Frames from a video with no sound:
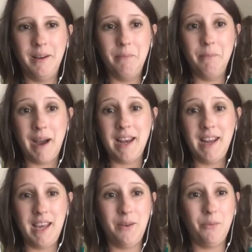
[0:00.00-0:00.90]
might
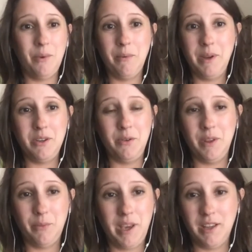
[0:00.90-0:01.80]
need what we do,
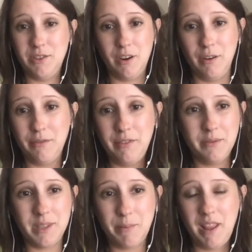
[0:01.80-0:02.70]
that we could serve,
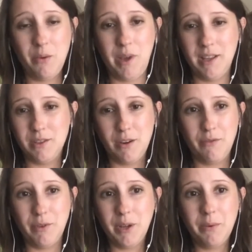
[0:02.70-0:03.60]
that somebody that we could
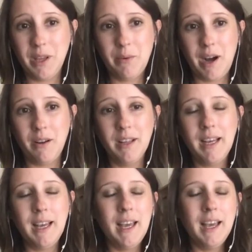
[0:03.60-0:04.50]
serve really, really well.
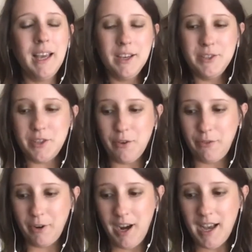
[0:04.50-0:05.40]
So
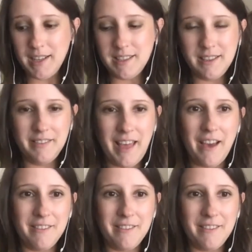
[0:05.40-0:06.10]
for us, that